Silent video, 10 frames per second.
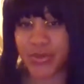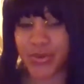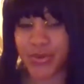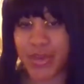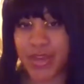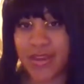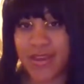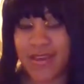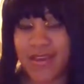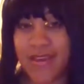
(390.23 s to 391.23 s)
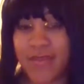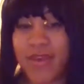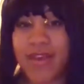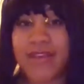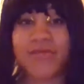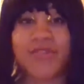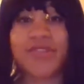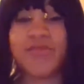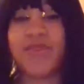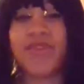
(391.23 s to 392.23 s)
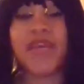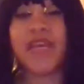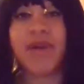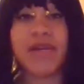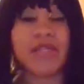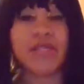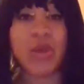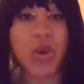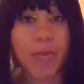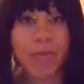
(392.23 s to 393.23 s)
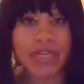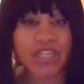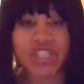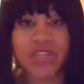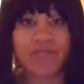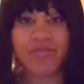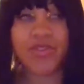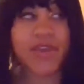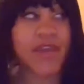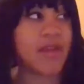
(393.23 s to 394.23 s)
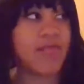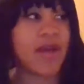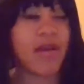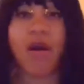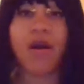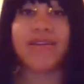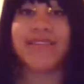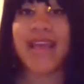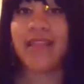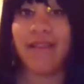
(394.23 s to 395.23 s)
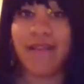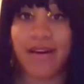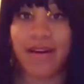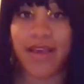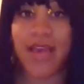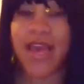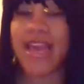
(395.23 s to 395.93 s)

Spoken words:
to it because we're thinking about it so much. We're thinking about it all day long,